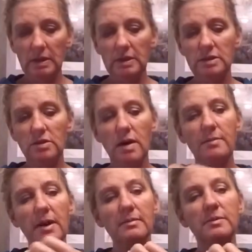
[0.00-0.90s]
So I'll
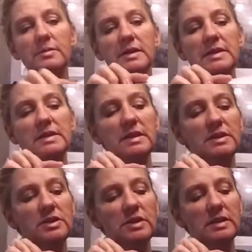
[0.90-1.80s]
probably
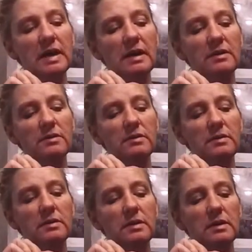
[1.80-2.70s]
stitch it down
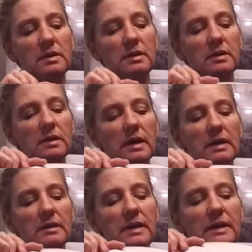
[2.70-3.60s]
kind
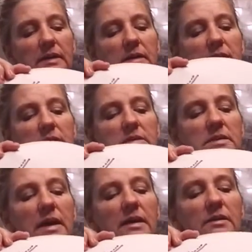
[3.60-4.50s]
of like this, out